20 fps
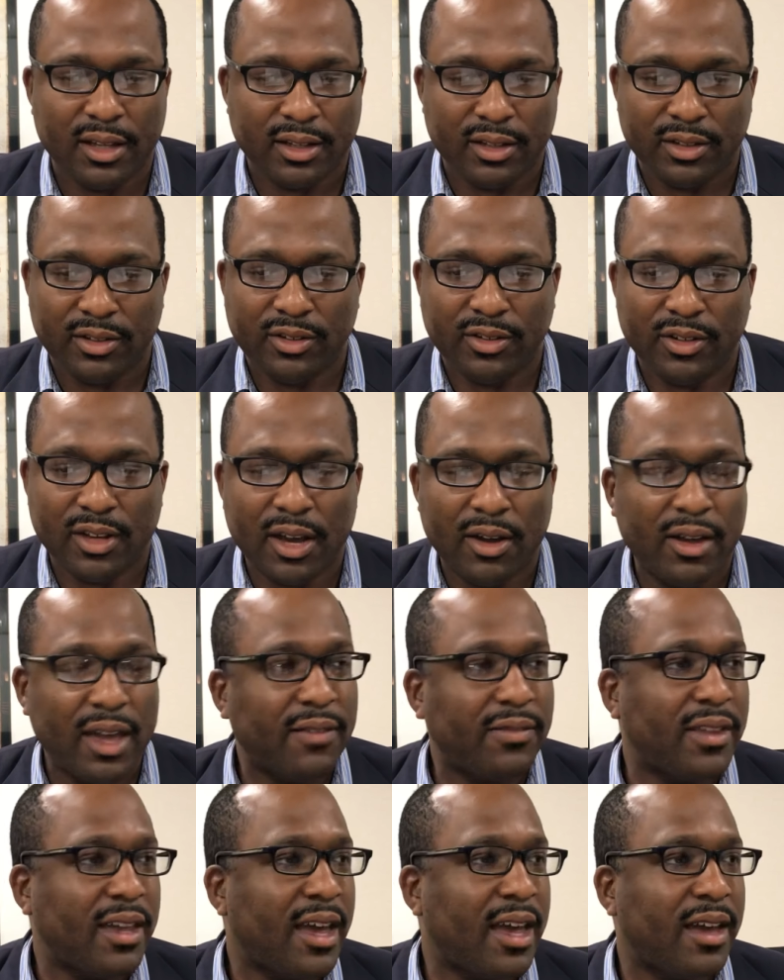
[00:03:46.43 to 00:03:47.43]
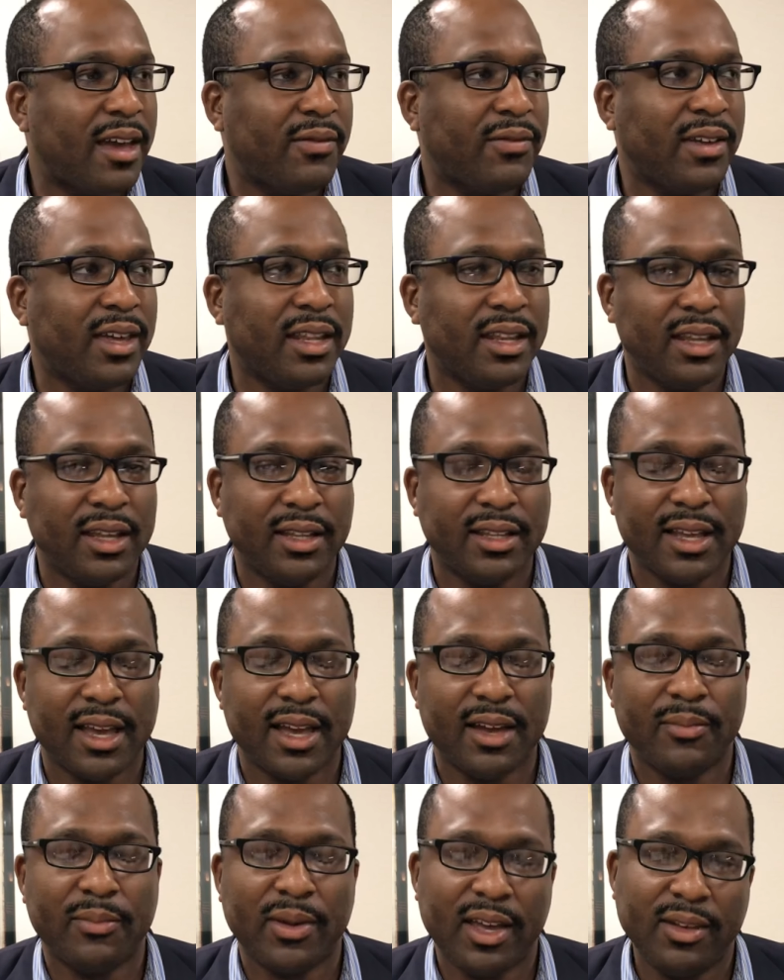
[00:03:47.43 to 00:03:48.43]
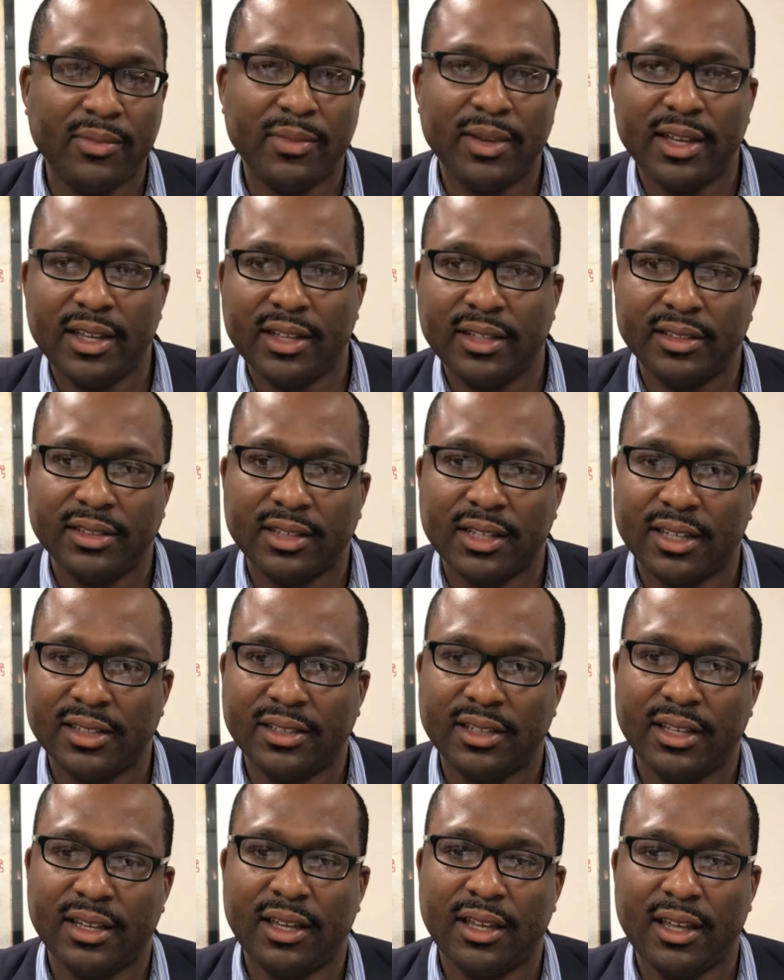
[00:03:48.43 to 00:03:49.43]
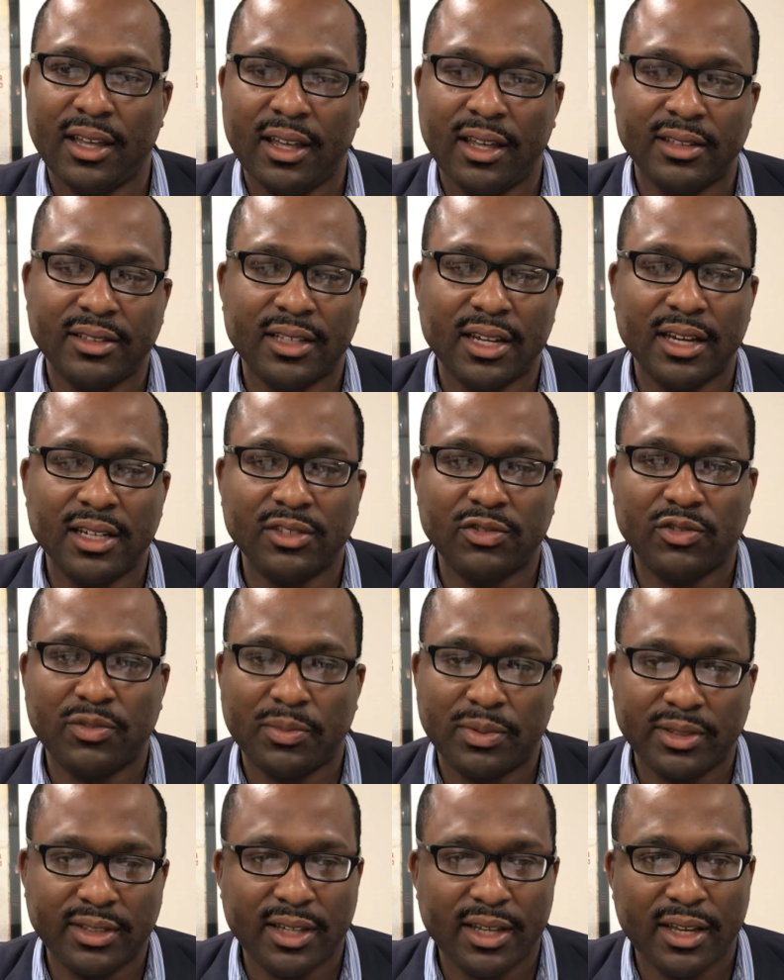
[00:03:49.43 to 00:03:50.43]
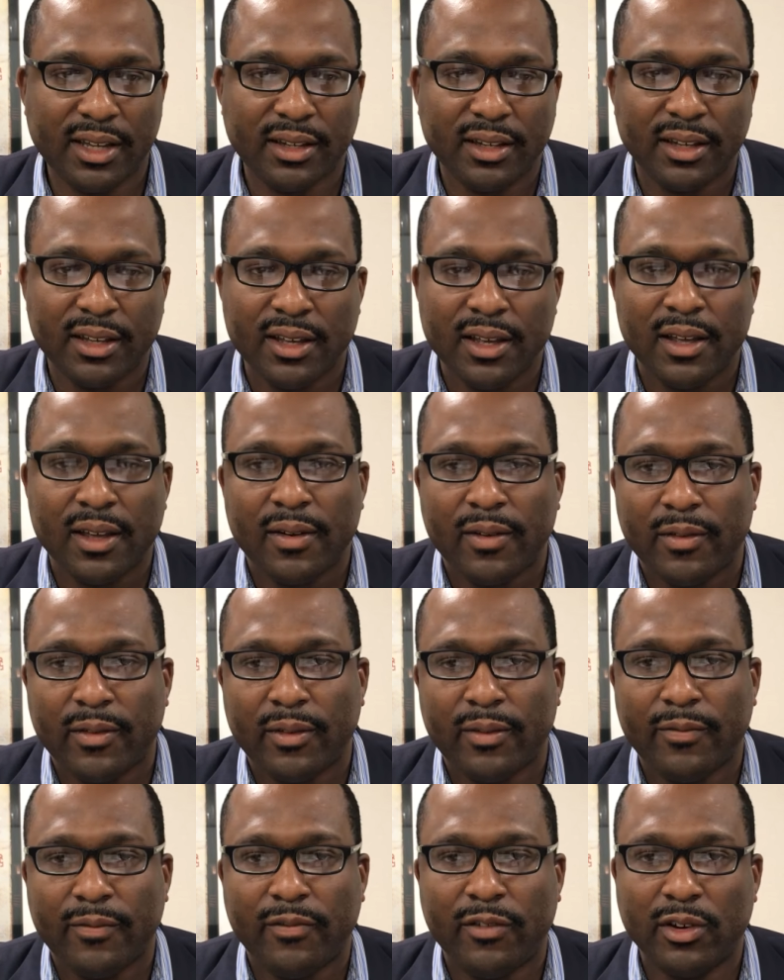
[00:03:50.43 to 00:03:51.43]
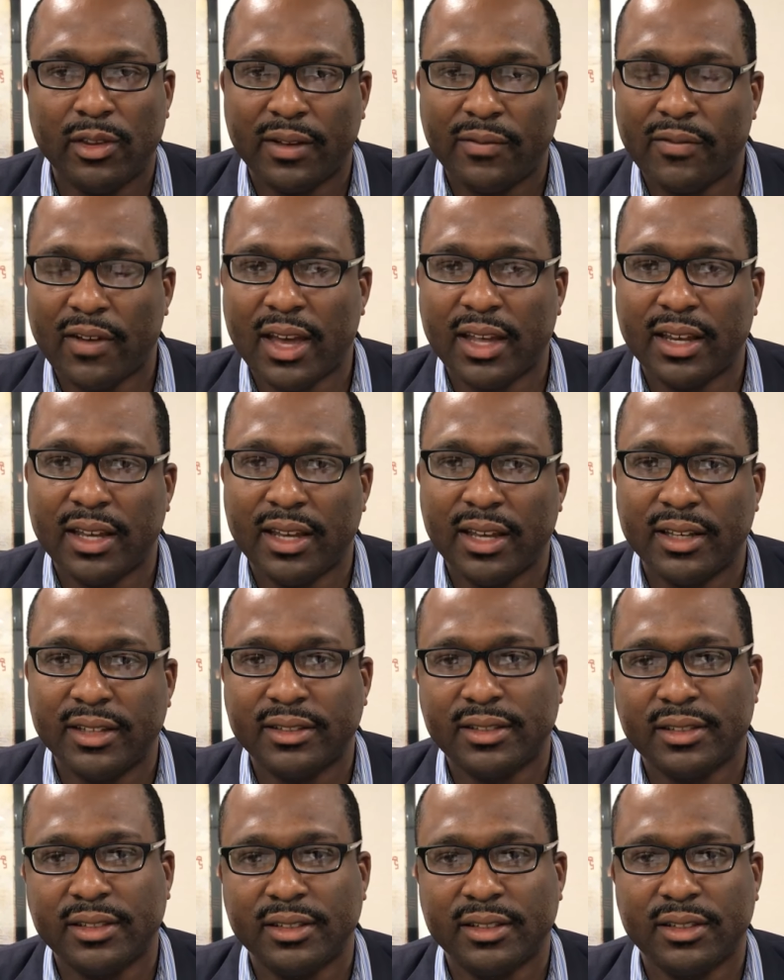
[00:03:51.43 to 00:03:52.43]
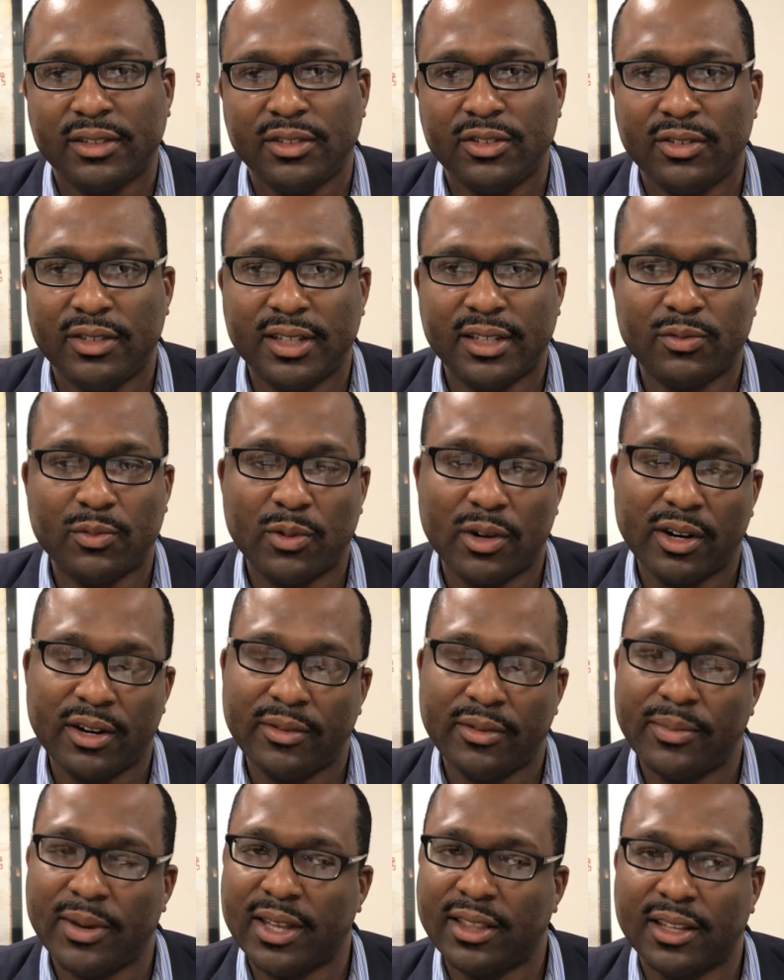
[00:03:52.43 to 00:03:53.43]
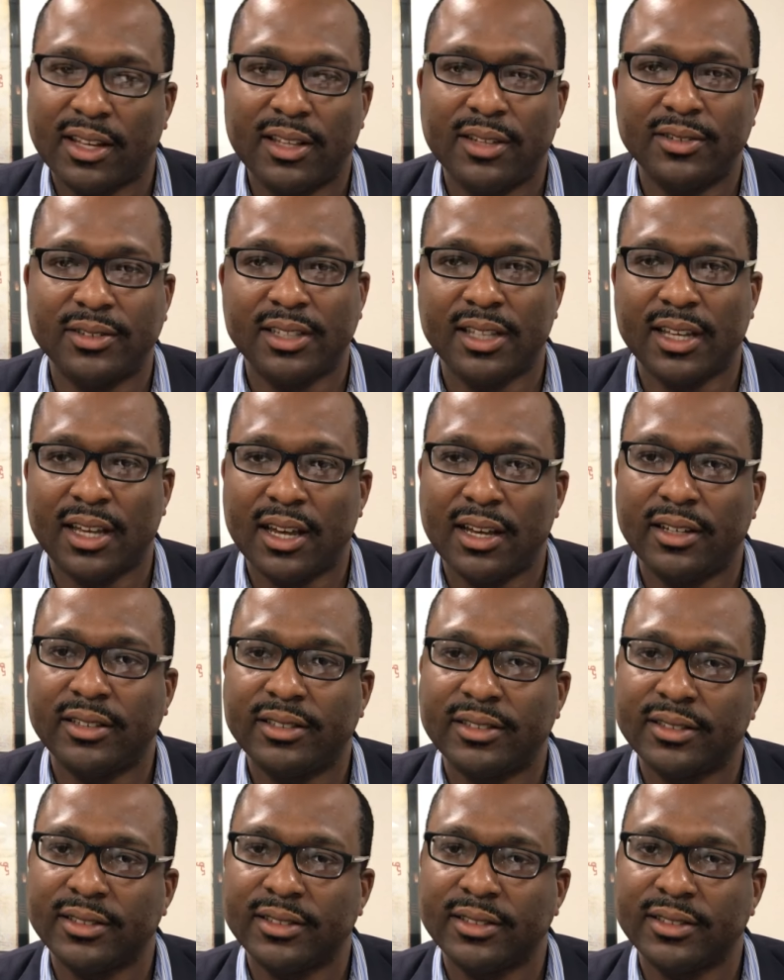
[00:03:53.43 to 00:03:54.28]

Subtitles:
You don't have to have any down payments because it's 100% fully financed. You just worry about the closing costs.